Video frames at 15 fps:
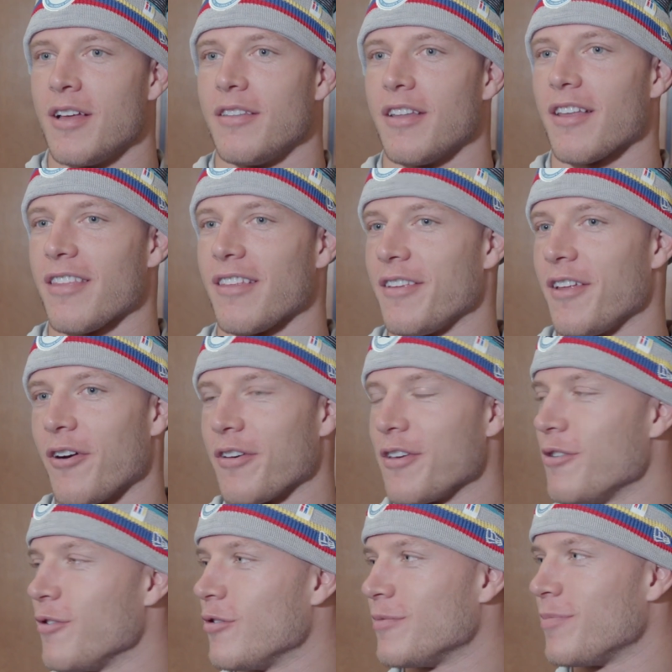nothing, you know,
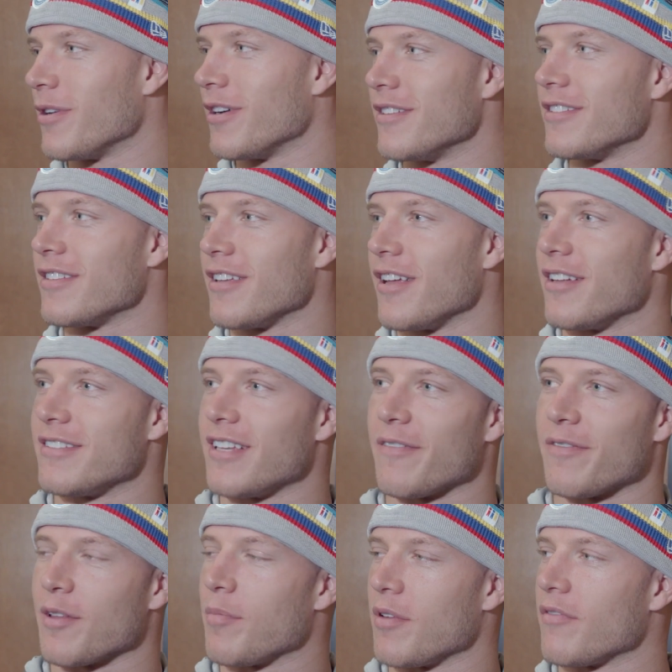huge, but you know,
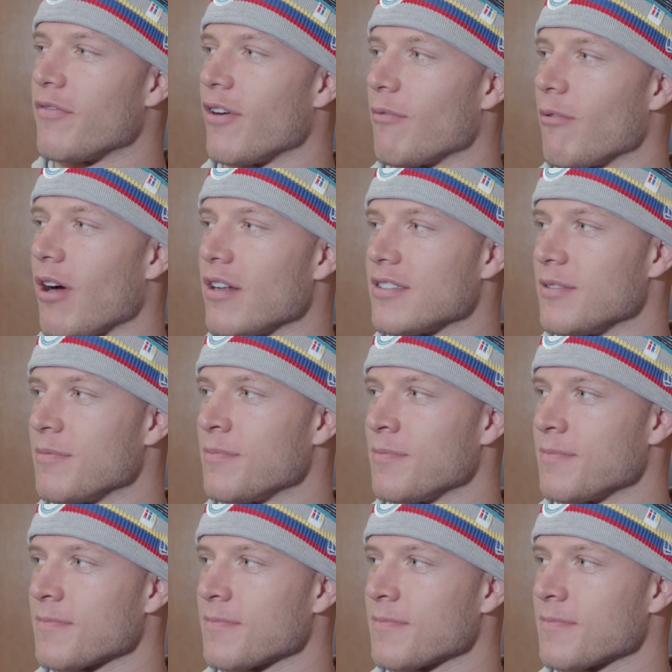definitely been fun watching you.